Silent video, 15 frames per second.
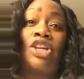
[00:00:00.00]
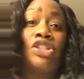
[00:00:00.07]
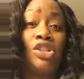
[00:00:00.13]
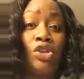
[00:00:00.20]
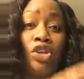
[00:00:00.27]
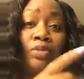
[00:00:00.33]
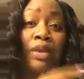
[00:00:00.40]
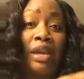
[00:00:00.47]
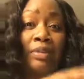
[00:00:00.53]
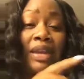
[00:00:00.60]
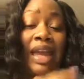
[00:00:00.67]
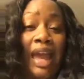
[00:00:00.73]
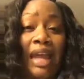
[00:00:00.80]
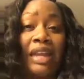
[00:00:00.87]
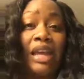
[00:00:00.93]
So you may
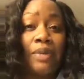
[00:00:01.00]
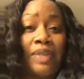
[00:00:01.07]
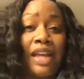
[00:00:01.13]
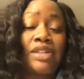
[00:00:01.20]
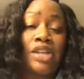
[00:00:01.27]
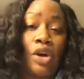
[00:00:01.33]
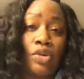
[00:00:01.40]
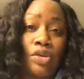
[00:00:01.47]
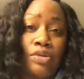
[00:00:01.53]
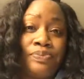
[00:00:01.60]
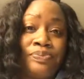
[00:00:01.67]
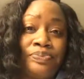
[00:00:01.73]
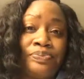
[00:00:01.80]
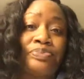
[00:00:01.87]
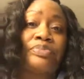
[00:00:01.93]
be adding up that total
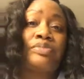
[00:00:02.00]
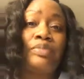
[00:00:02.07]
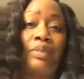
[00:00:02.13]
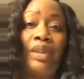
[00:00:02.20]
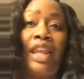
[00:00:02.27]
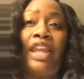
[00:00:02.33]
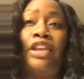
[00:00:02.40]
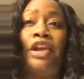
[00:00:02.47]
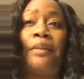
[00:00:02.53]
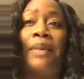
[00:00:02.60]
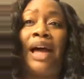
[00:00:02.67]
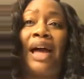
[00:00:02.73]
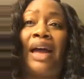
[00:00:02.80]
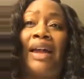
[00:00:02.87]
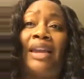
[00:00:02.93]
in your
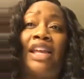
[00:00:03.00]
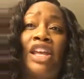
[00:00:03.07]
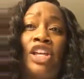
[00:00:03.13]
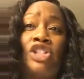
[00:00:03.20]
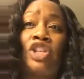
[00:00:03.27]
mind.